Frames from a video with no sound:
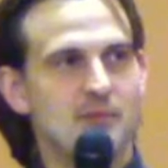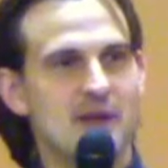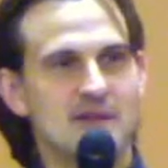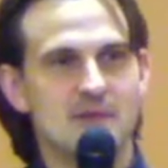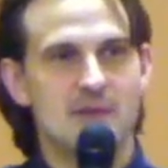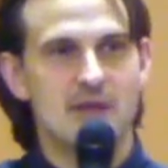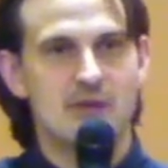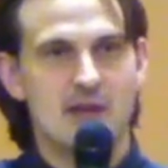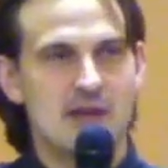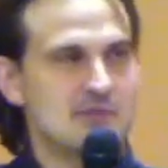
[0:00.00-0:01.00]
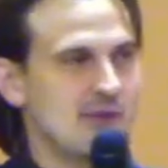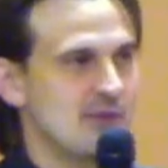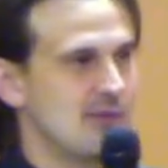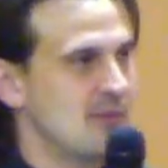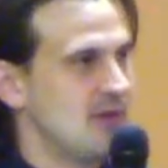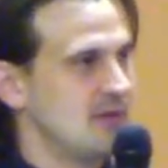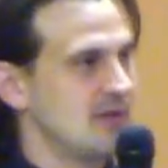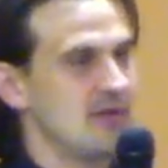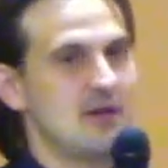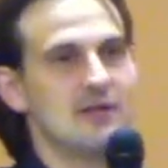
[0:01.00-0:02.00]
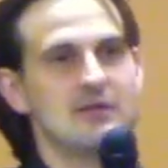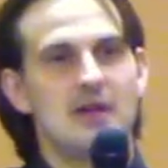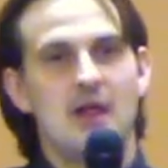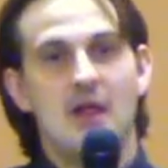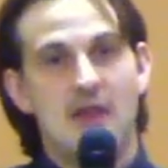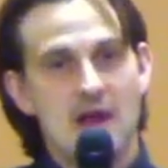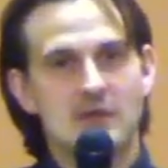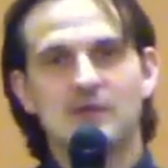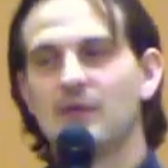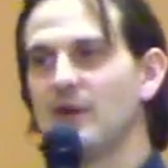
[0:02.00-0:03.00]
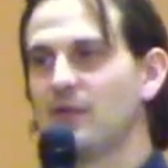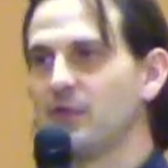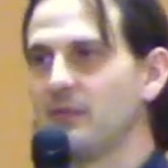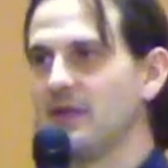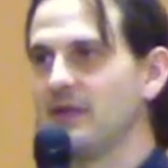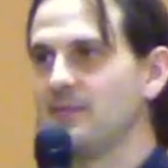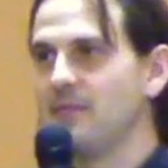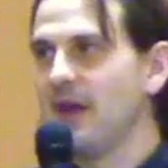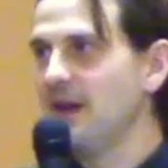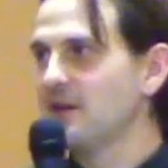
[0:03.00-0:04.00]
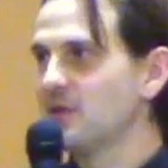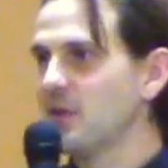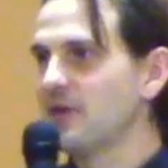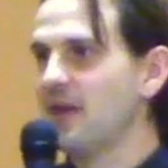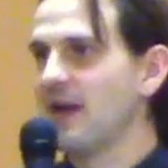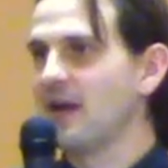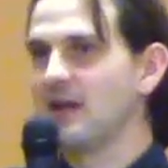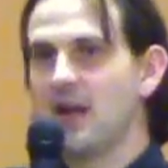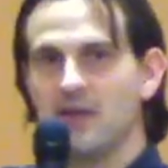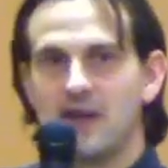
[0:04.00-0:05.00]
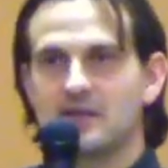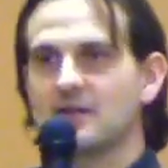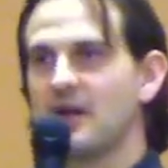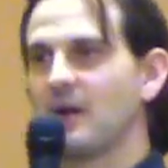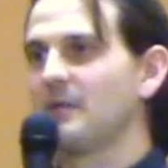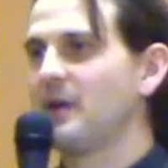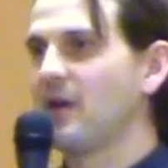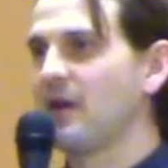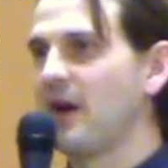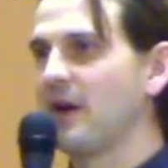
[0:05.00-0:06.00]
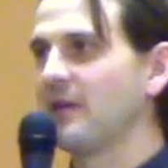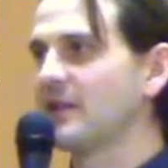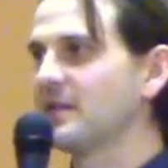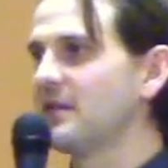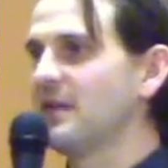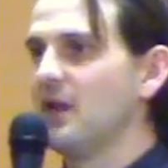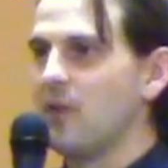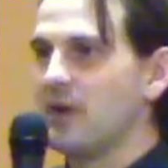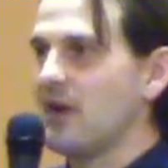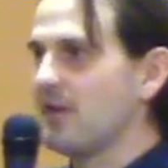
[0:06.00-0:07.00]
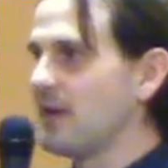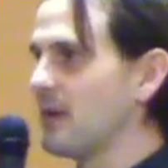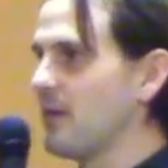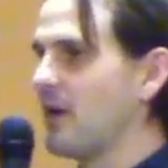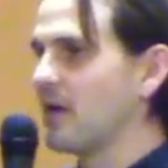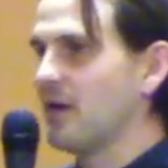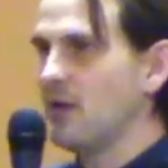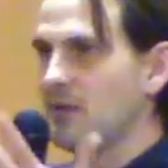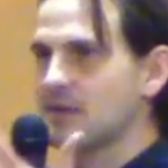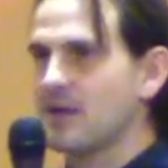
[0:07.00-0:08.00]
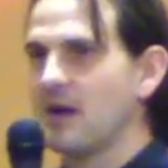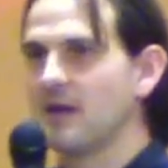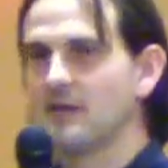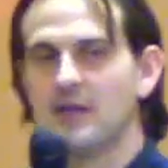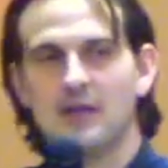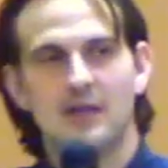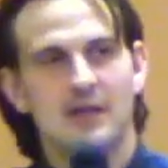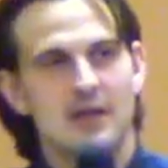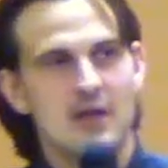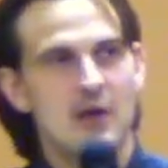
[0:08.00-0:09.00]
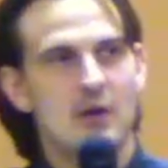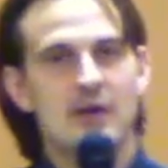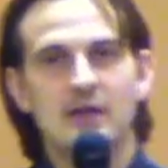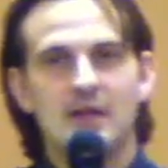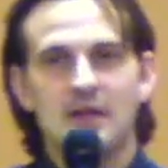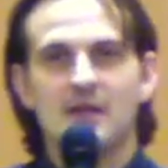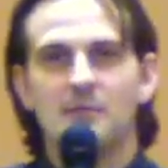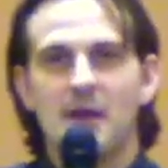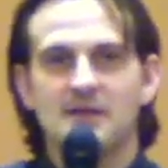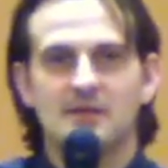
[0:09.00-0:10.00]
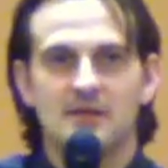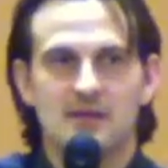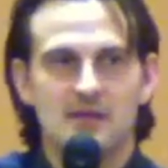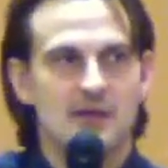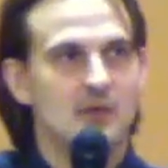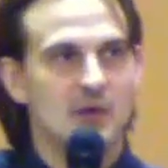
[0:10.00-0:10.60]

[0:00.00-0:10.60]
play some video games, play football in the yard. That was fun for me. I enjoyed that. And I like to talk about God. I like to, you know, what do y'all think about God? Who is God? You know, isn't it amazing that we're